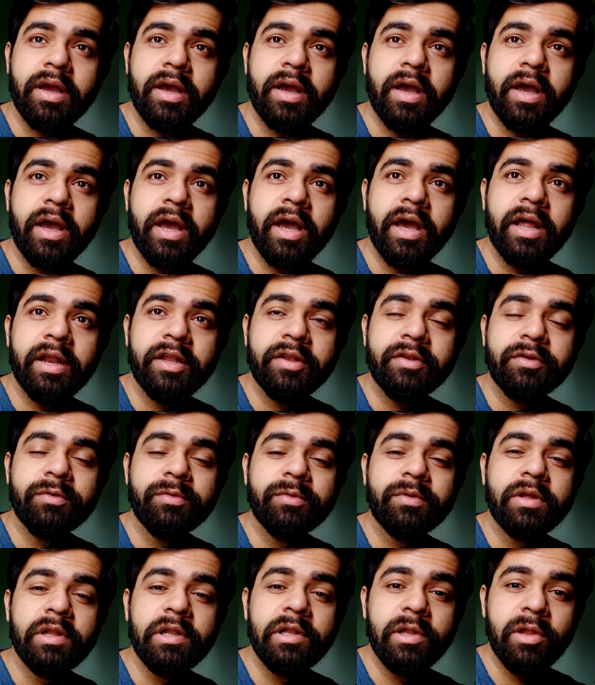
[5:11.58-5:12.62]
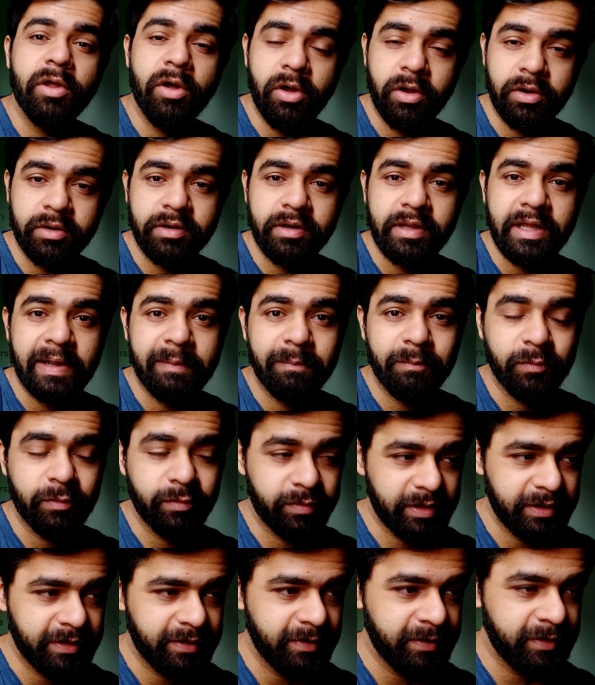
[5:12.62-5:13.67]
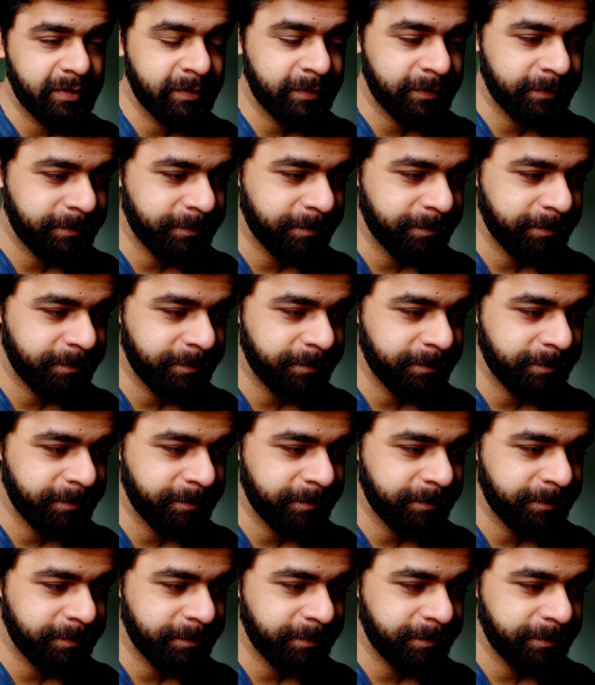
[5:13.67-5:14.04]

And it took a long time to read it.